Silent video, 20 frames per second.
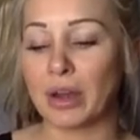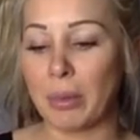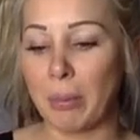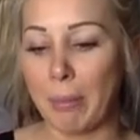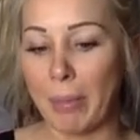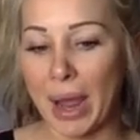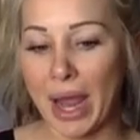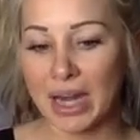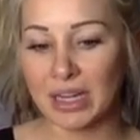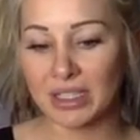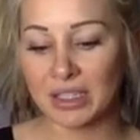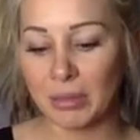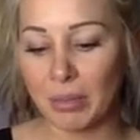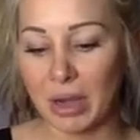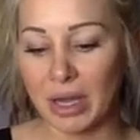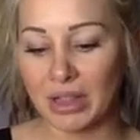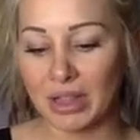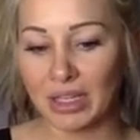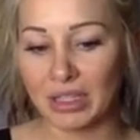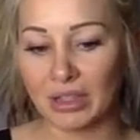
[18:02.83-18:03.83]
and bash
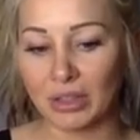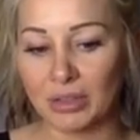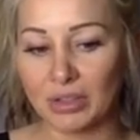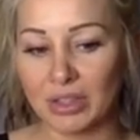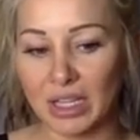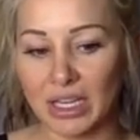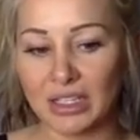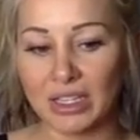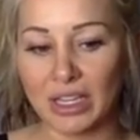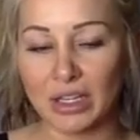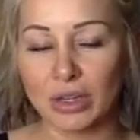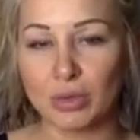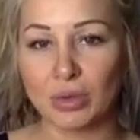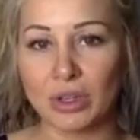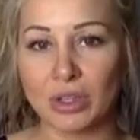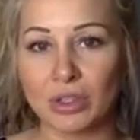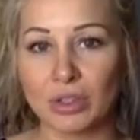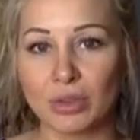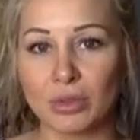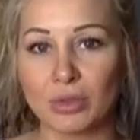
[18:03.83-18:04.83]
somebody. Like, there's things that you
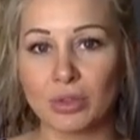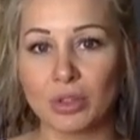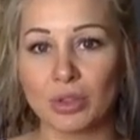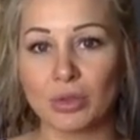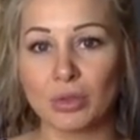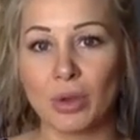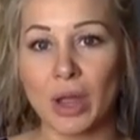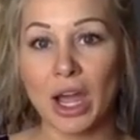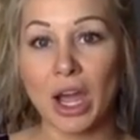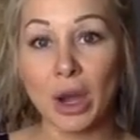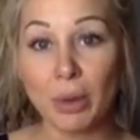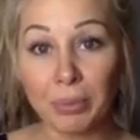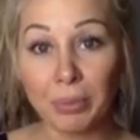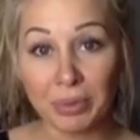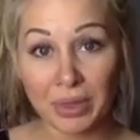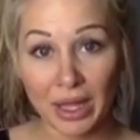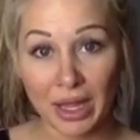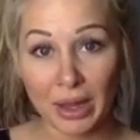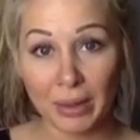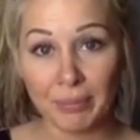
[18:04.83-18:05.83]
can do to help
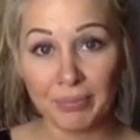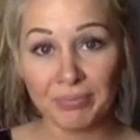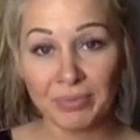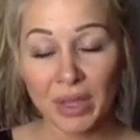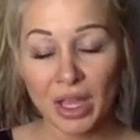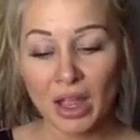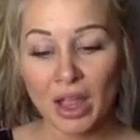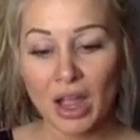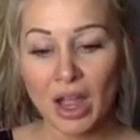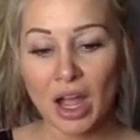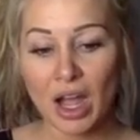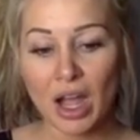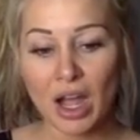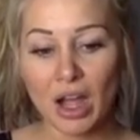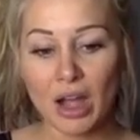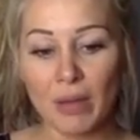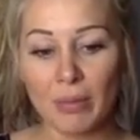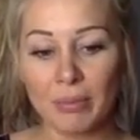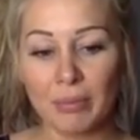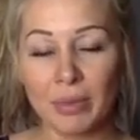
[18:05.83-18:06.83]
them.
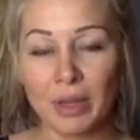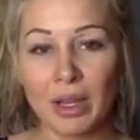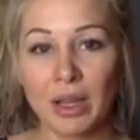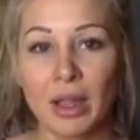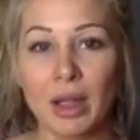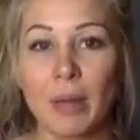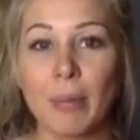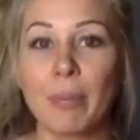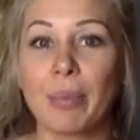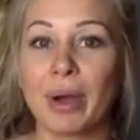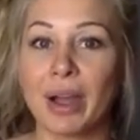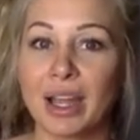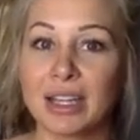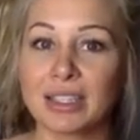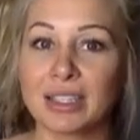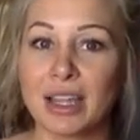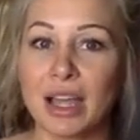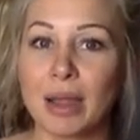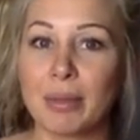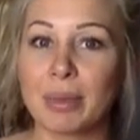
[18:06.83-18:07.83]

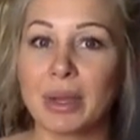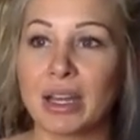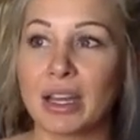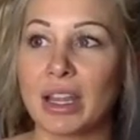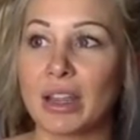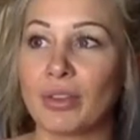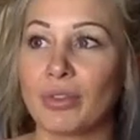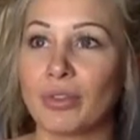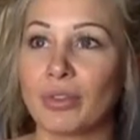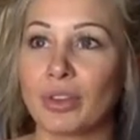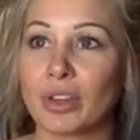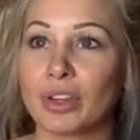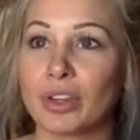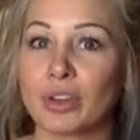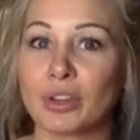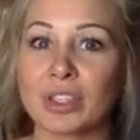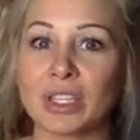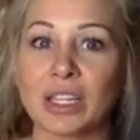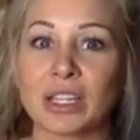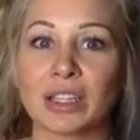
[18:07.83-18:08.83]
But, I mean, if you're
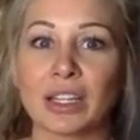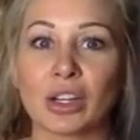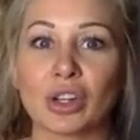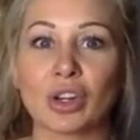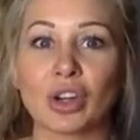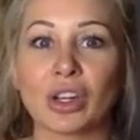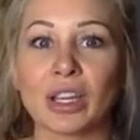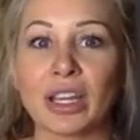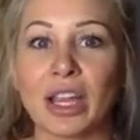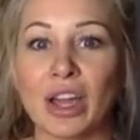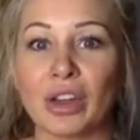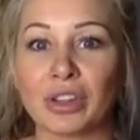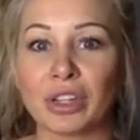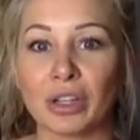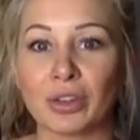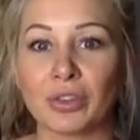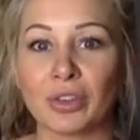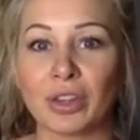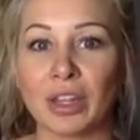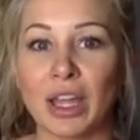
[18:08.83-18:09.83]
sitting there cooking
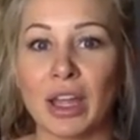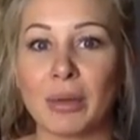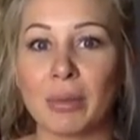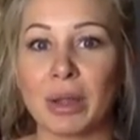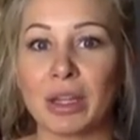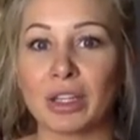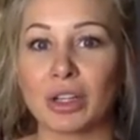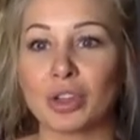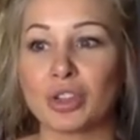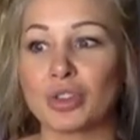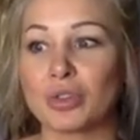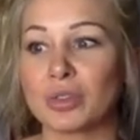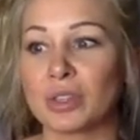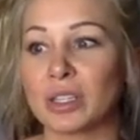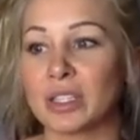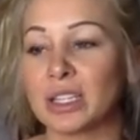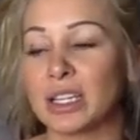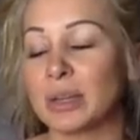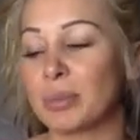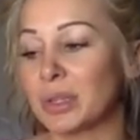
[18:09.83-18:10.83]
healthier for them and they're choosing
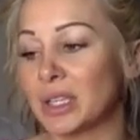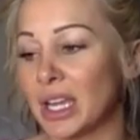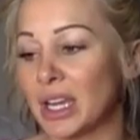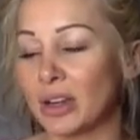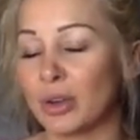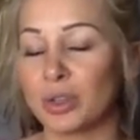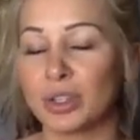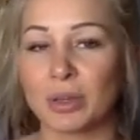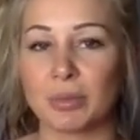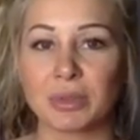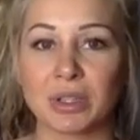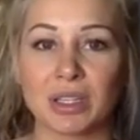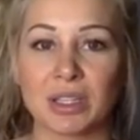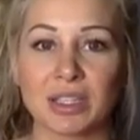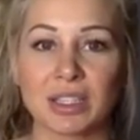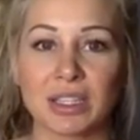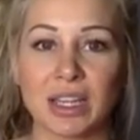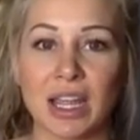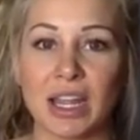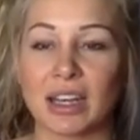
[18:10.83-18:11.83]
to eat potato chips
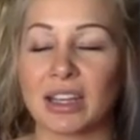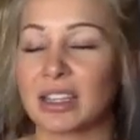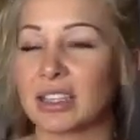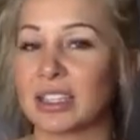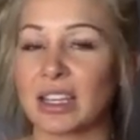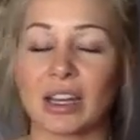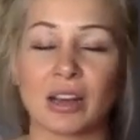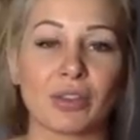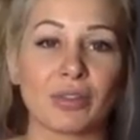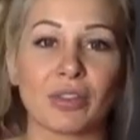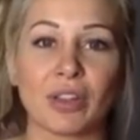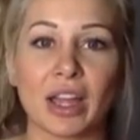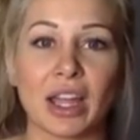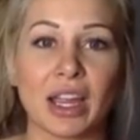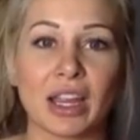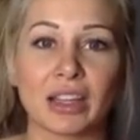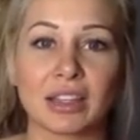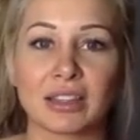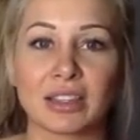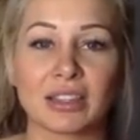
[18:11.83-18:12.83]
instead of,
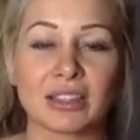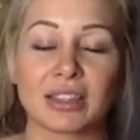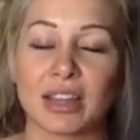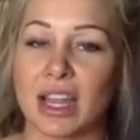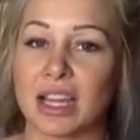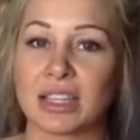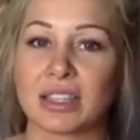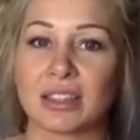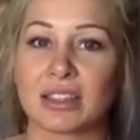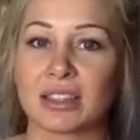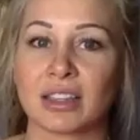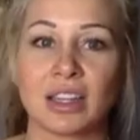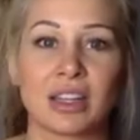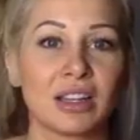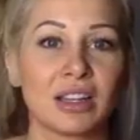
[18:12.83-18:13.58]
like, this nice